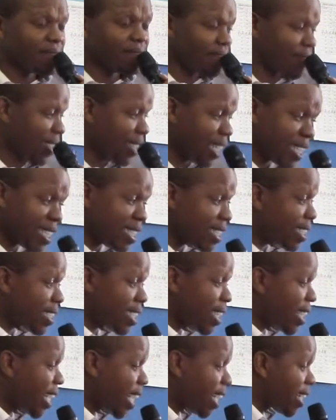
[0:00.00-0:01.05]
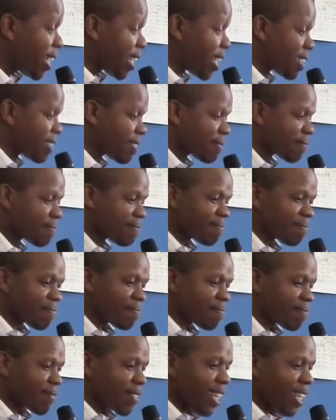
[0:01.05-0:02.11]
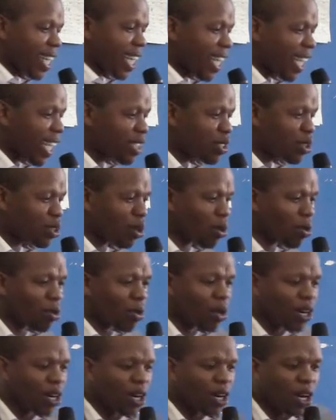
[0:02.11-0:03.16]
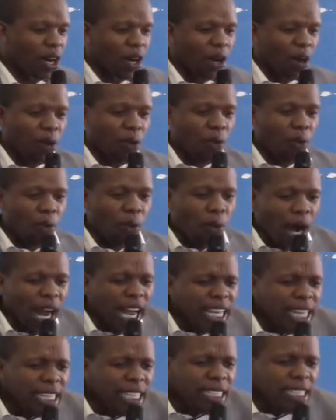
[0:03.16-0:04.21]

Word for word: Didn't see Canaan. And so, why is